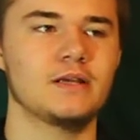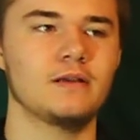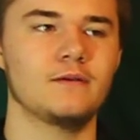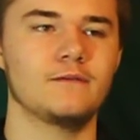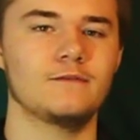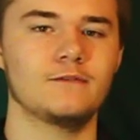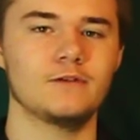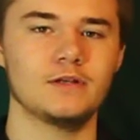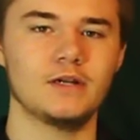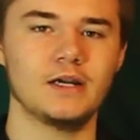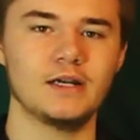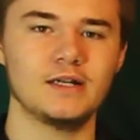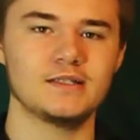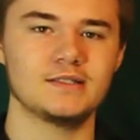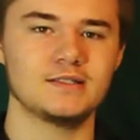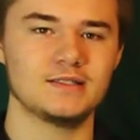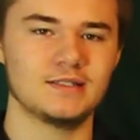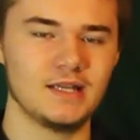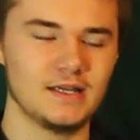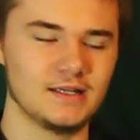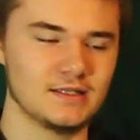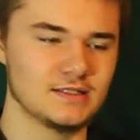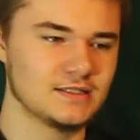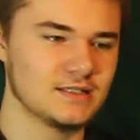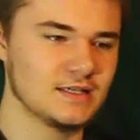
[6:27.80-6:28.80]
of the United
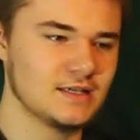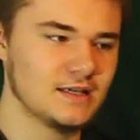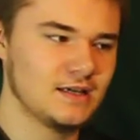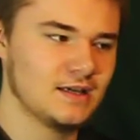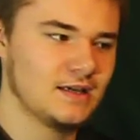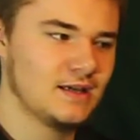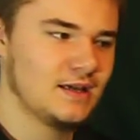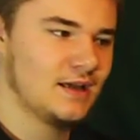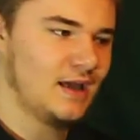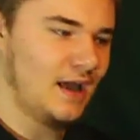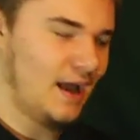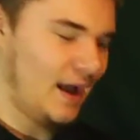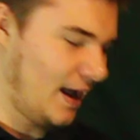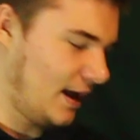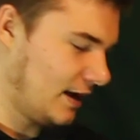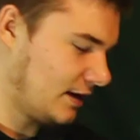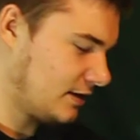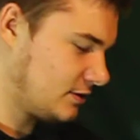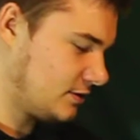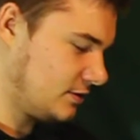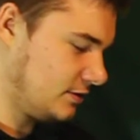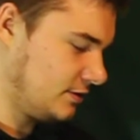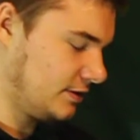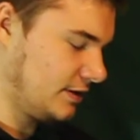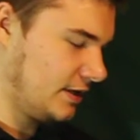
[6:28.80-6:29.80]
States
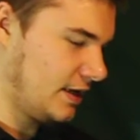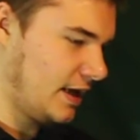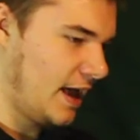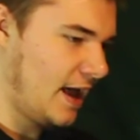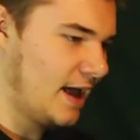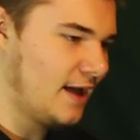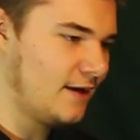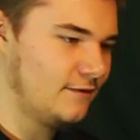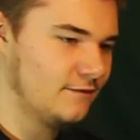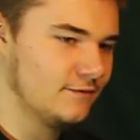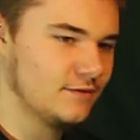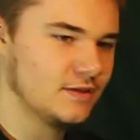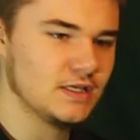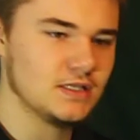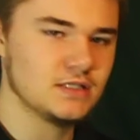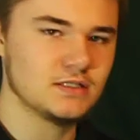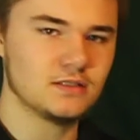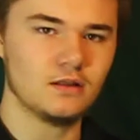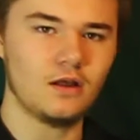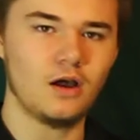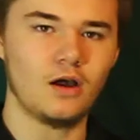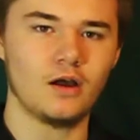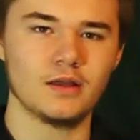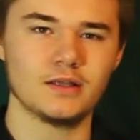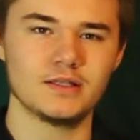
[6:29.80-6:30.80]
actually have these
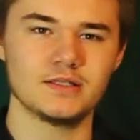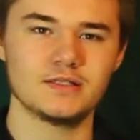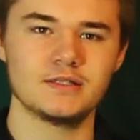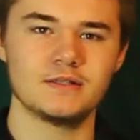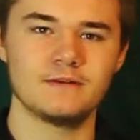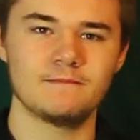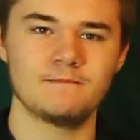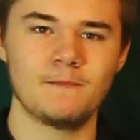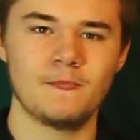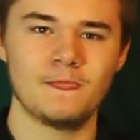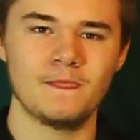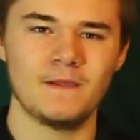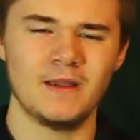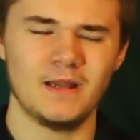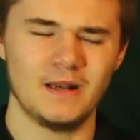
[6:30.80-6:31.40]
laws.